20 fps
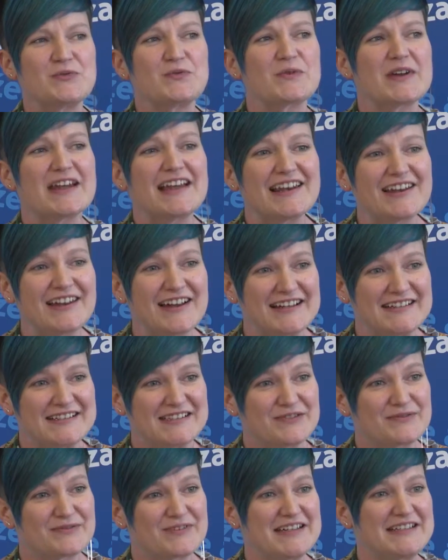realize
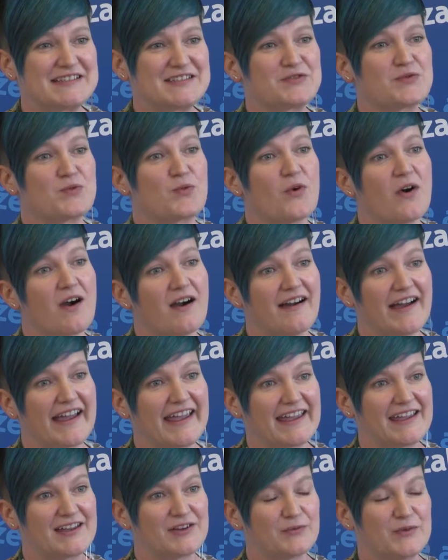the reason why
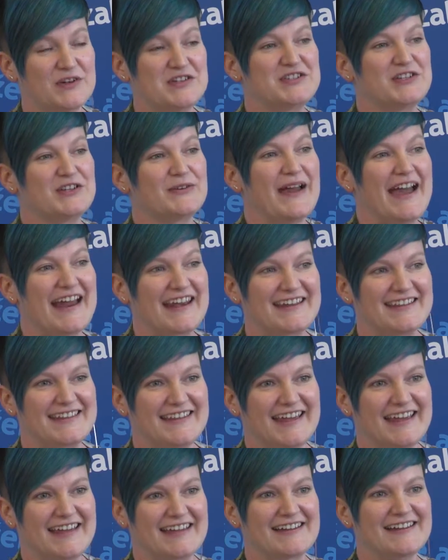we do
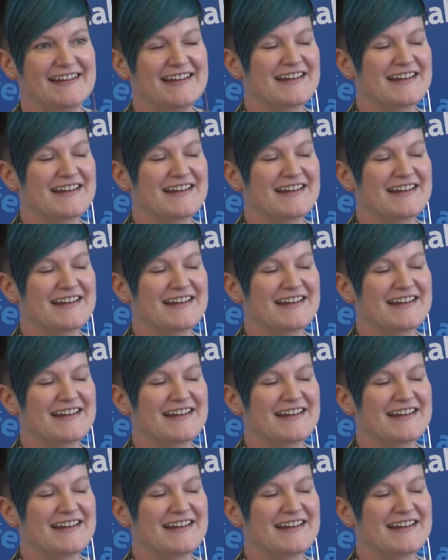anything.